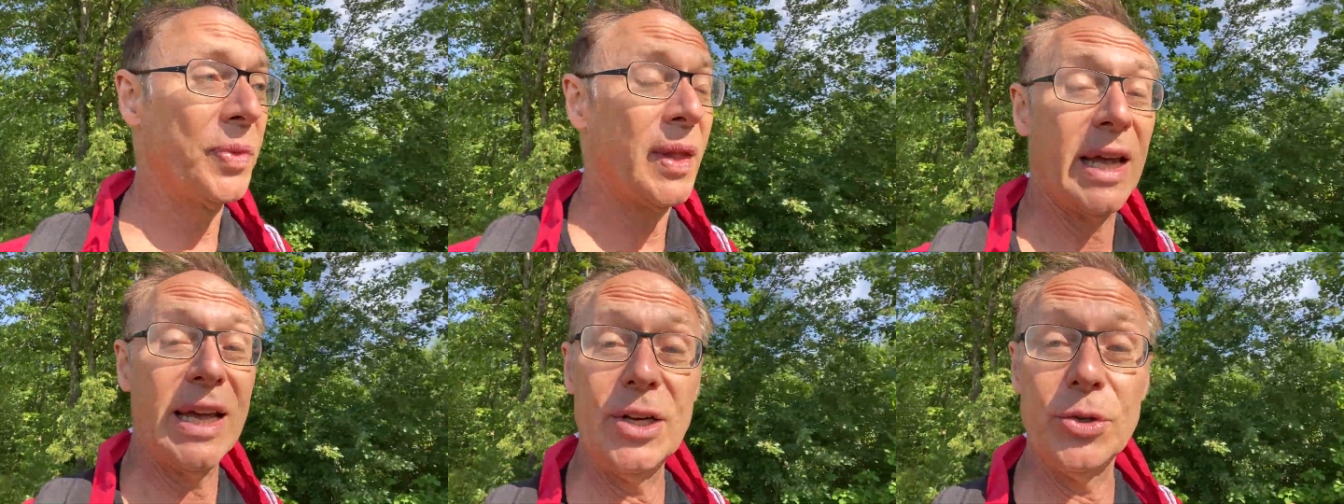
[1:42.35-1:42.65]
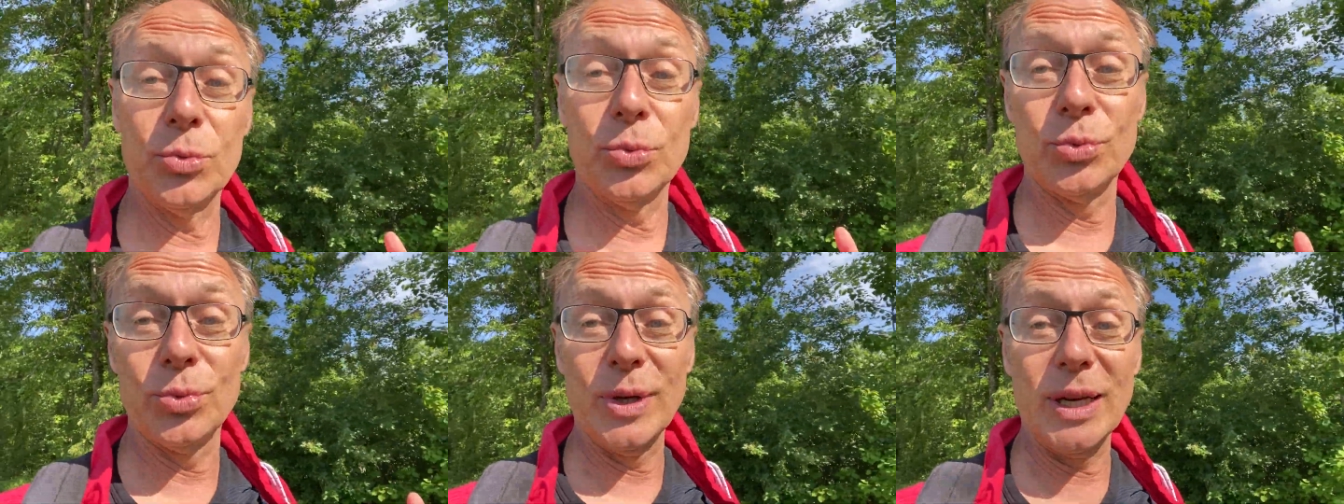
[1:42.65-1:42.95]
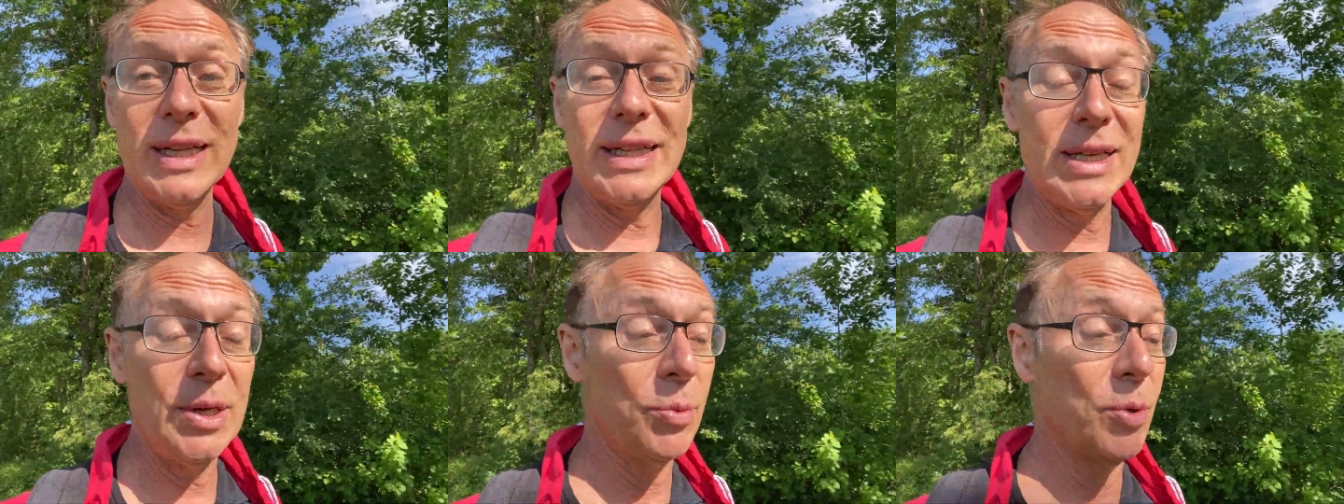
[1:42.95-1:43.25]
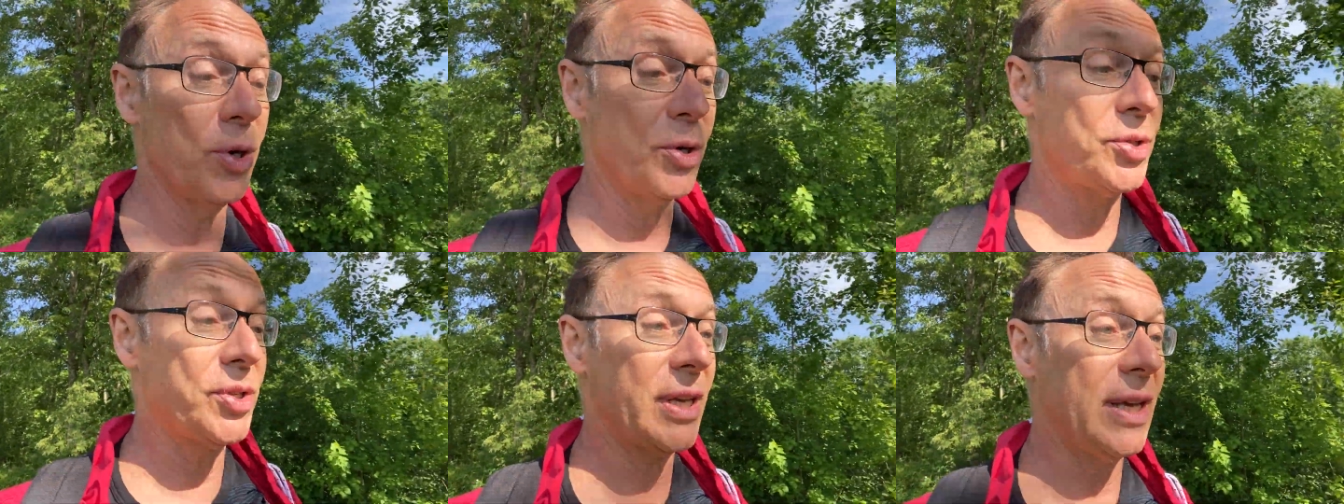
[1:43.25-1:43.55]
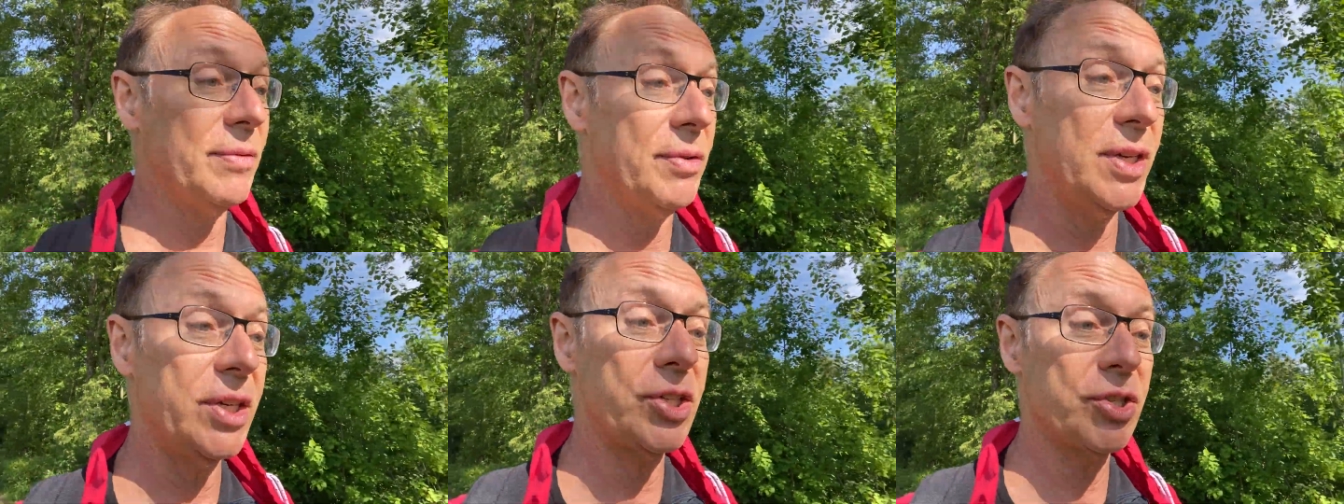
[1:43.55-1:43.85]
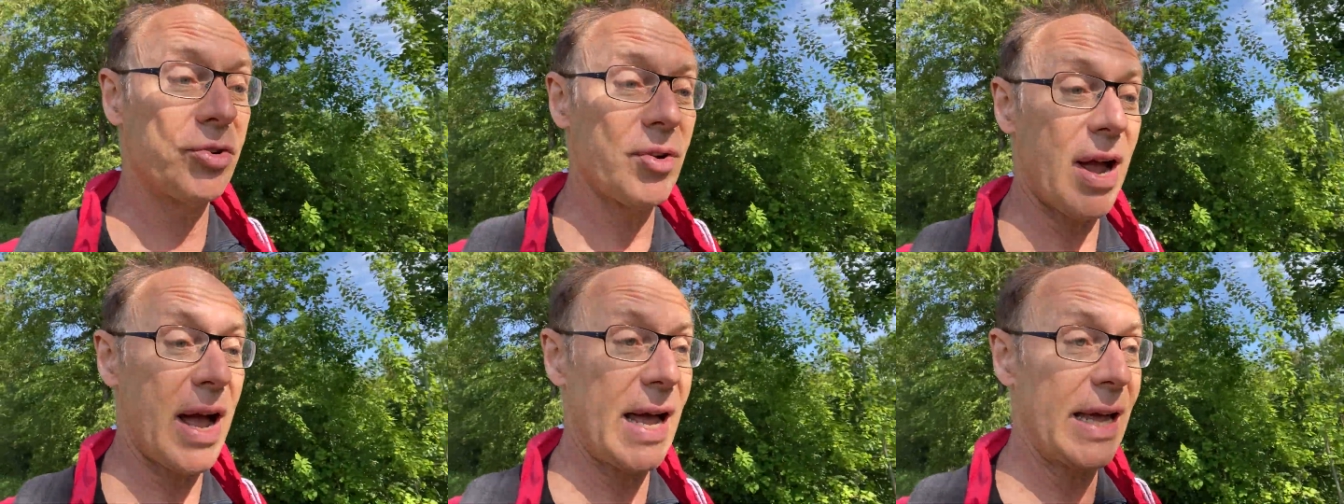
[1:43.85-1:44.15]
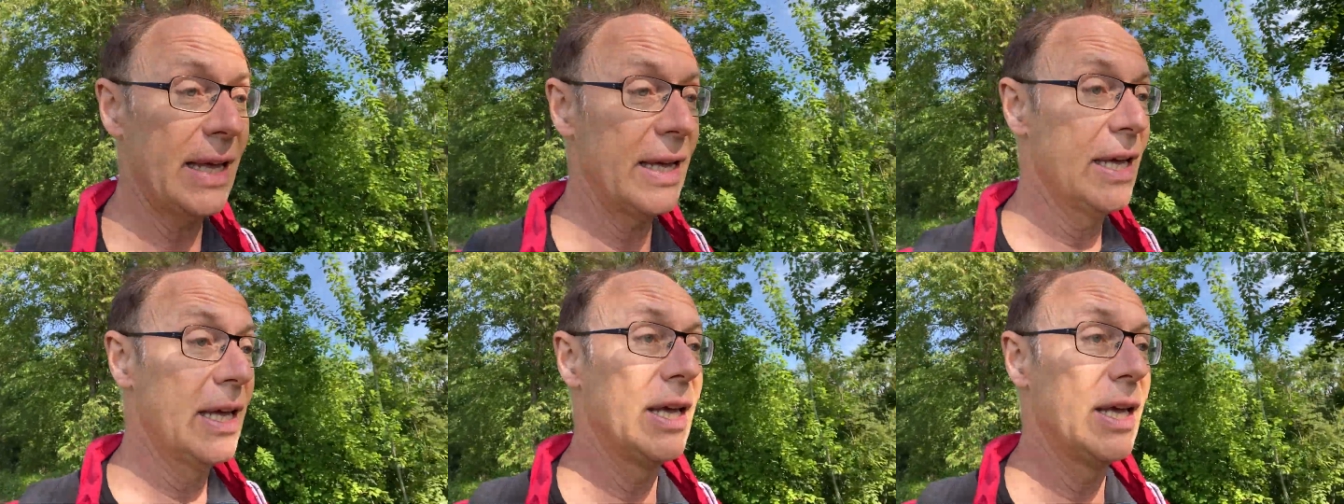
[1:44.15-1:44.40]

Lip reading: It really works. Give it a try.